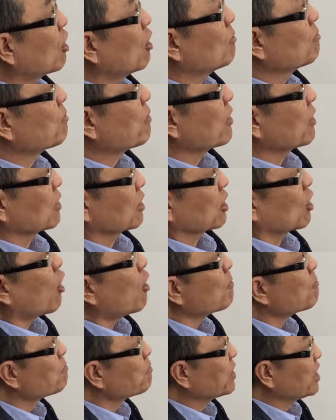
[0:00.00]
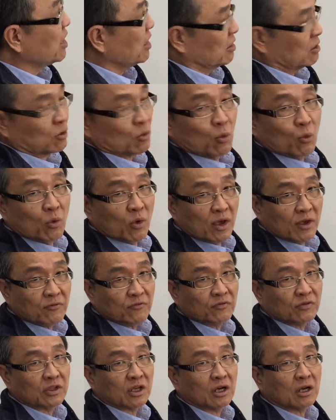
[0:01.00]
comp compete with
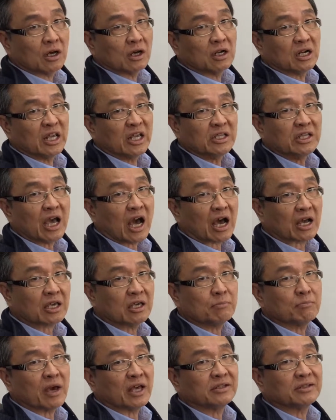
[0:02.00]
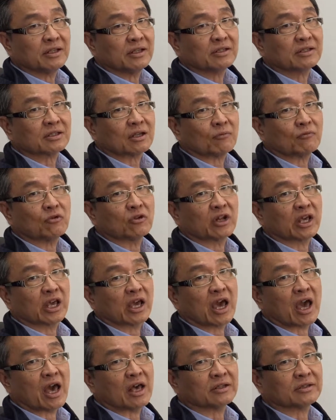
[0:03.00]
the linear alkylbenzene sulfonic
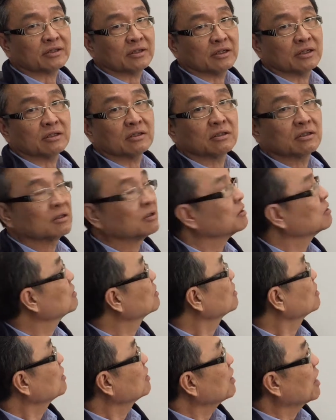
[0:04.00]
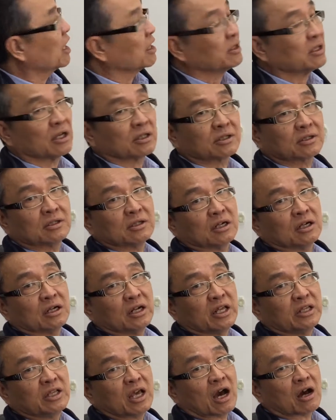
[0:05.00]
acid. And the
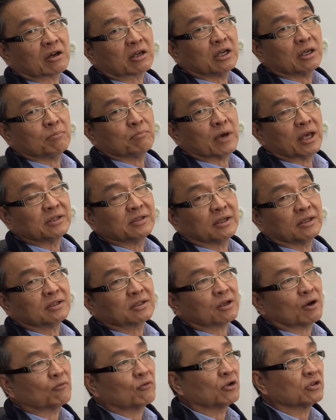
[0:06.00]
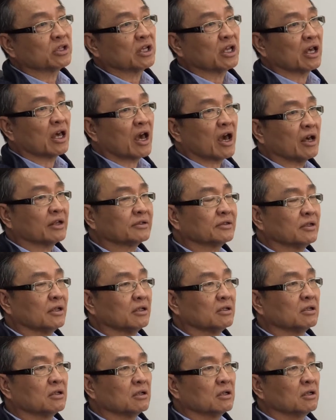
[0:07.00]
linear alkylbenzene sulfonic
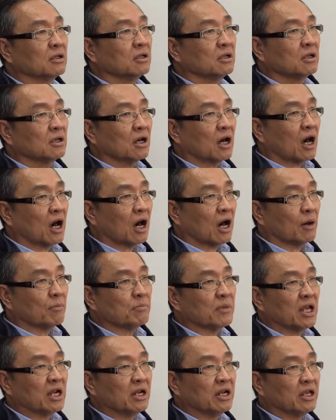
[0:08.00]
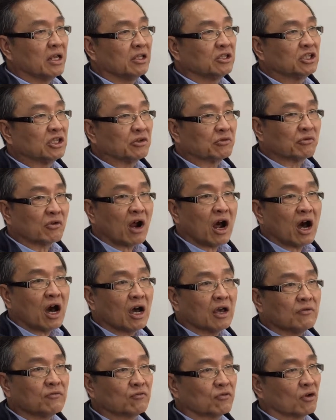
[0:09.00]
acid are mainly
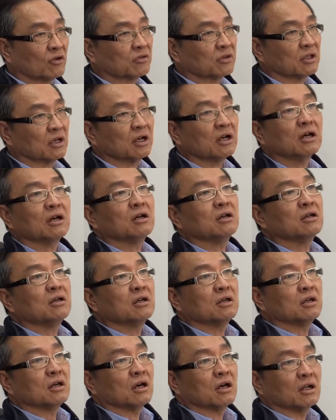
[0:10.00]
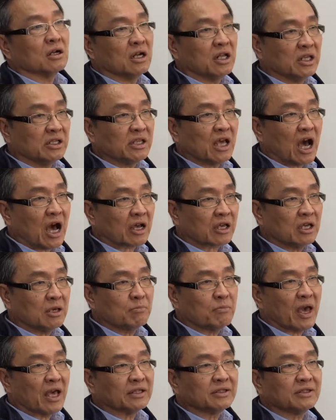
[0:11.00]
derived from the linear
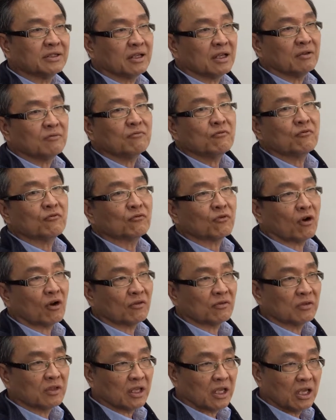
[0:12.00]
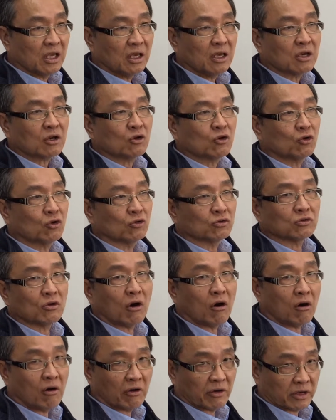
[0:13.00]
alkylbenzene from the crude
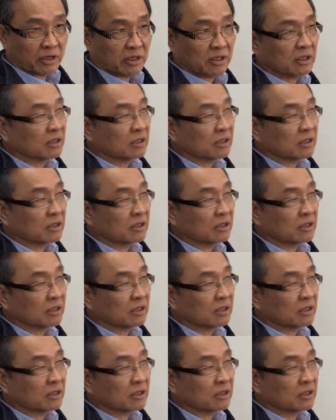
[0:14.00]
oil.